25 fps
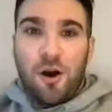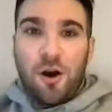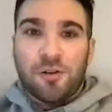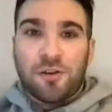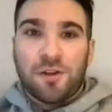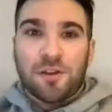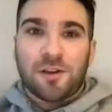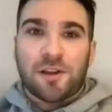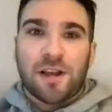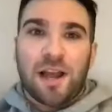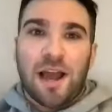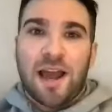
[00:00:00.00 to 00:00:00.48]
all the
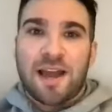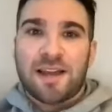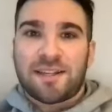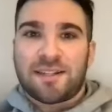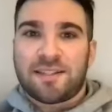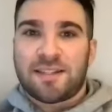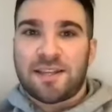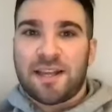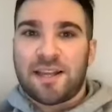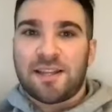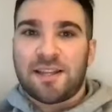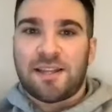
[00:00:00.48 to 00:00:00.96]
other guys
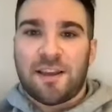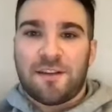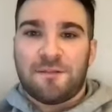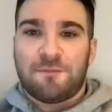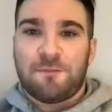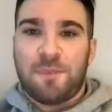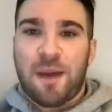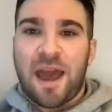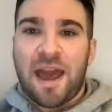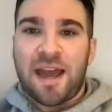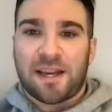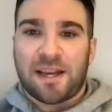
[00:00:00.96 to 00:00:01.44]
said they've
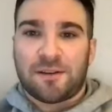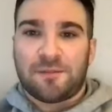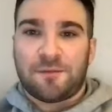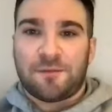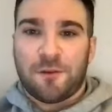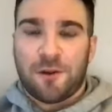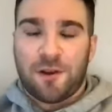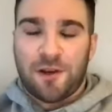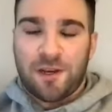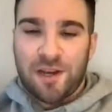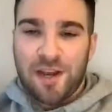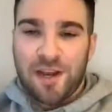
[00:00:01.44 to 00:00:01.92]
packed
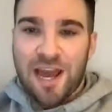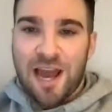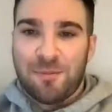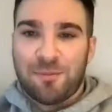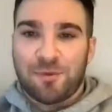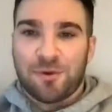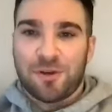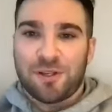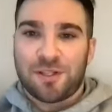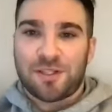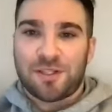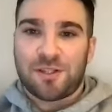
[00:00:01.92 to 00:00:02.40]
for
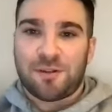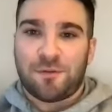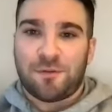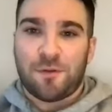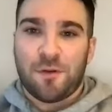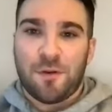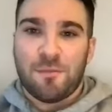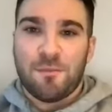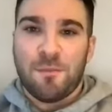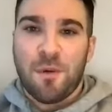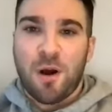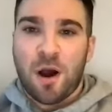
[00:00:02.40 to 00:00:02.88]
Indianapolis
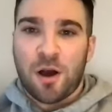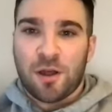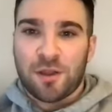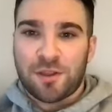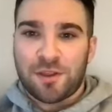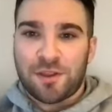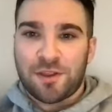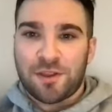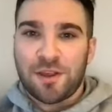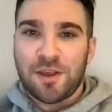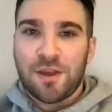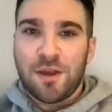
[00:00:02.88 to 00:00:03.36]
for a
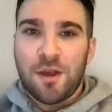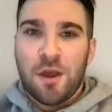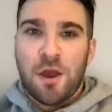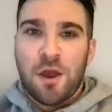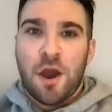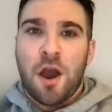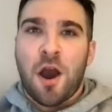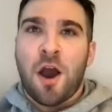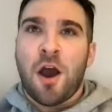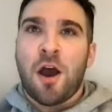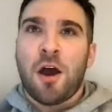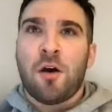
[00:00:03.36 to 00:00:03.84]
month.
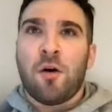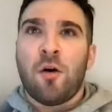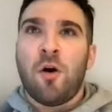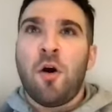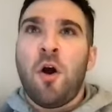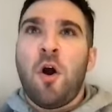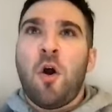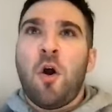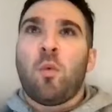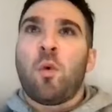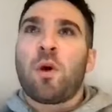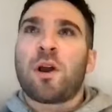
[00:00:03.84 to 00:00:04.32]

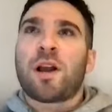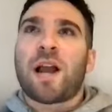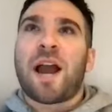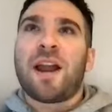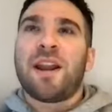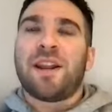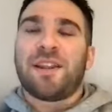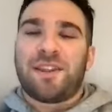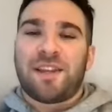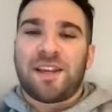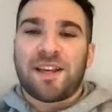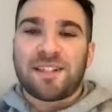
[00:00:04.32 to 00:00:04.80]
What kind
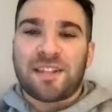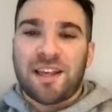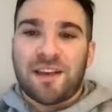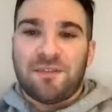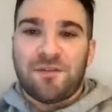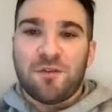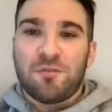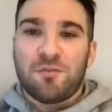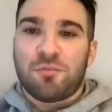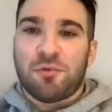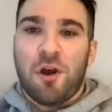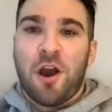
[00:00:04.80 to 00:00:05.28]
of things have
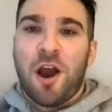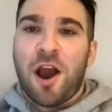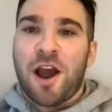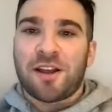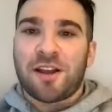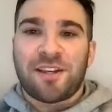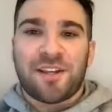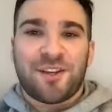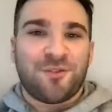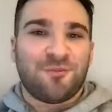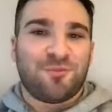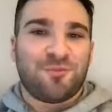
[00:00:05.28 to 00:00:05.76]
you
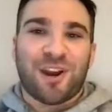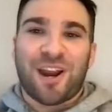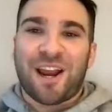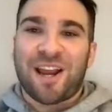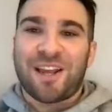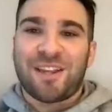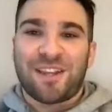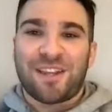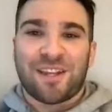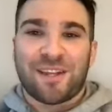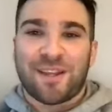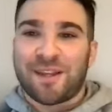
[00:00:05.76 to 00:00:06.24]
brought? Did you bring
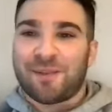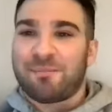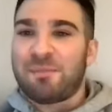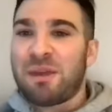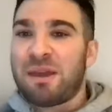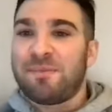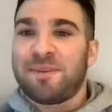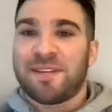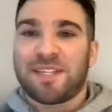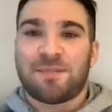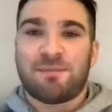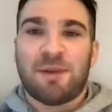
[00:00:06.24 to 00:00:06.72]
anything like
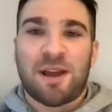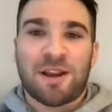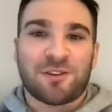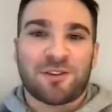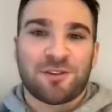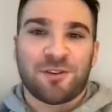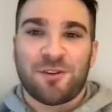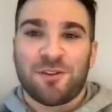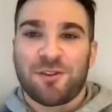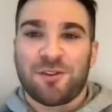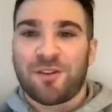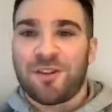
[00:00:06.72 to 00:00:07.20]
maybe
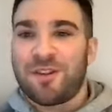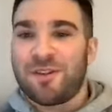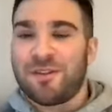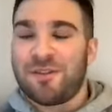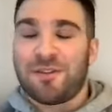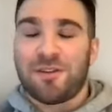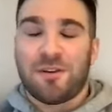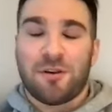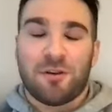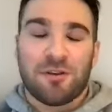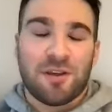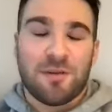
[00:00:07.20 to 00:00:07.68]
special
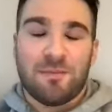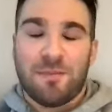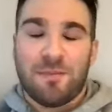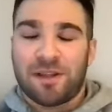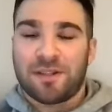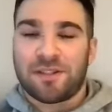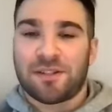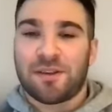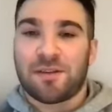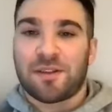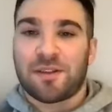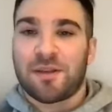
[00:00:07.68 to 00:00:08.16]

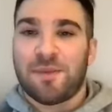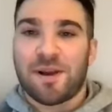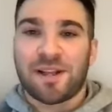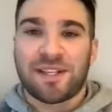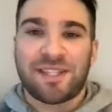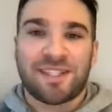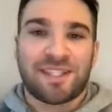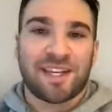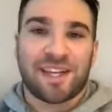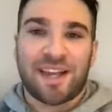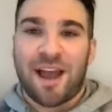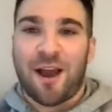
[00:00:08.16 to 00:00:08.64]
something that might
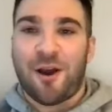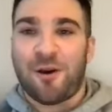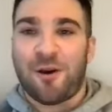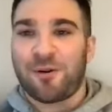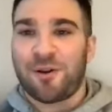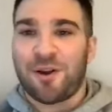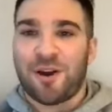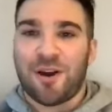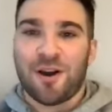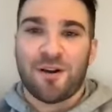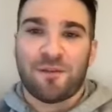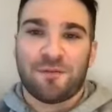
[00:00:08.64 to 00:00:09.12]
stick out
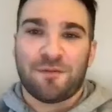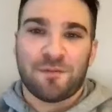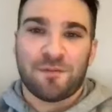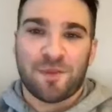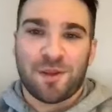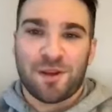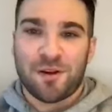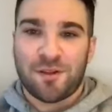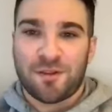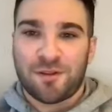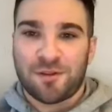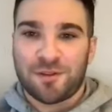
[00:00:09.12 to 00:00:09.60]
from
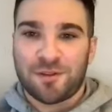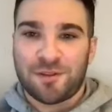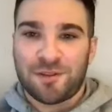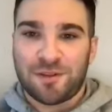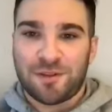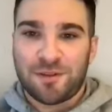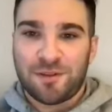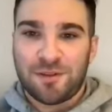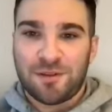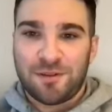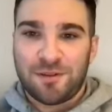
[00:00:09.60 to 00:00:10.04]
the others?